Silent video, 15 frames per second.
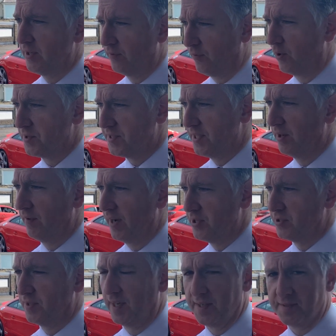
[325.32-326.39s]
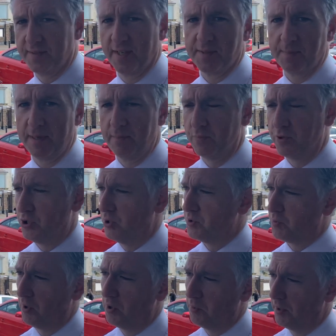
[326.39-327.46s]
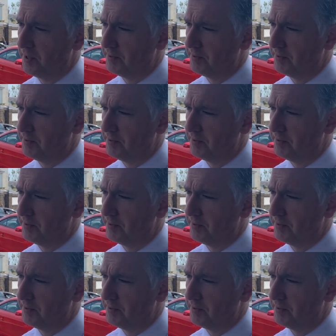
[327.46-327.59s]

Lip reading: 4-cylinder engine that's being produced worldwide.